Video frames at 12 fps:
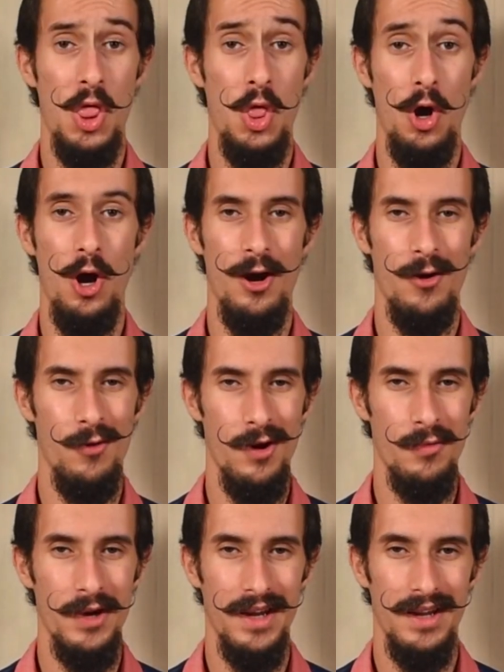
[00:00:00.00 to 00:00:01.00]
don't
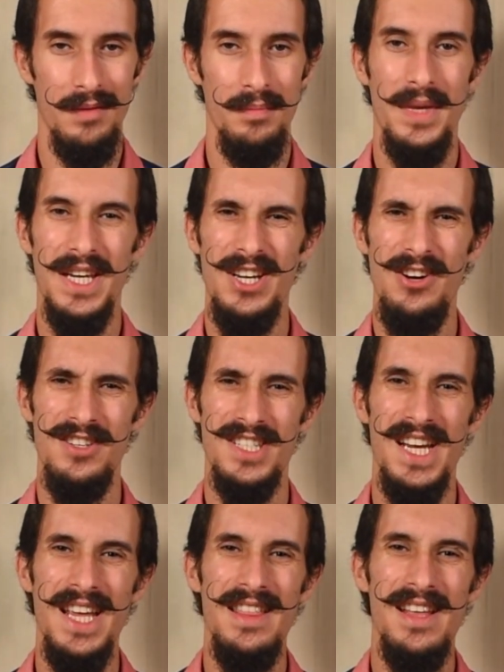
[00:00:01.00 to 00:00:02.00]
worry,
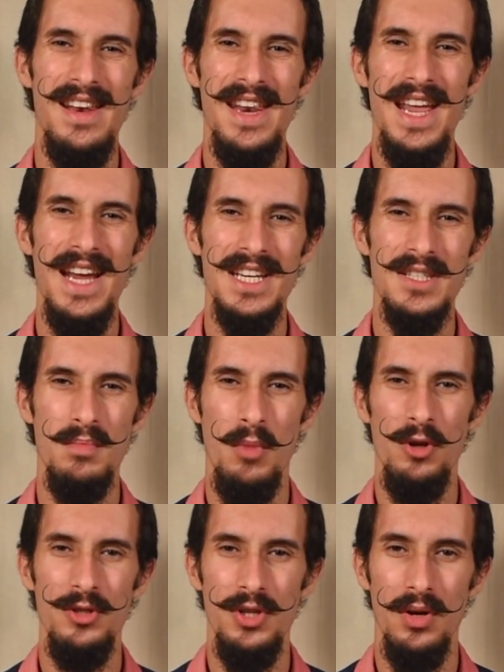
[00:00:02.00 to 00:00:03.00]
because in the next
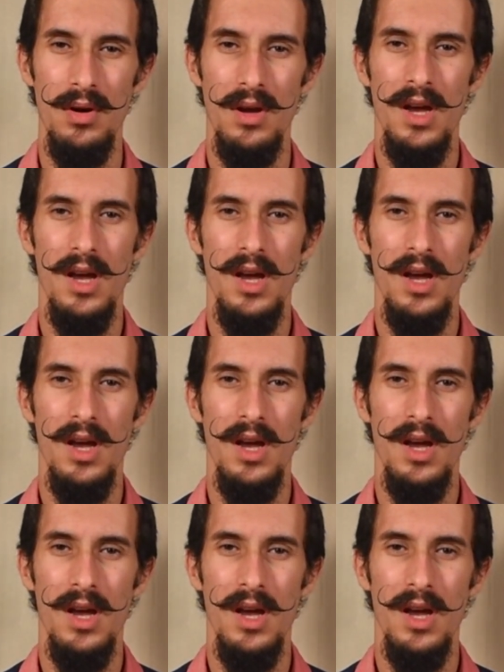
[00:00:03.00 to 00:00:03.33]
module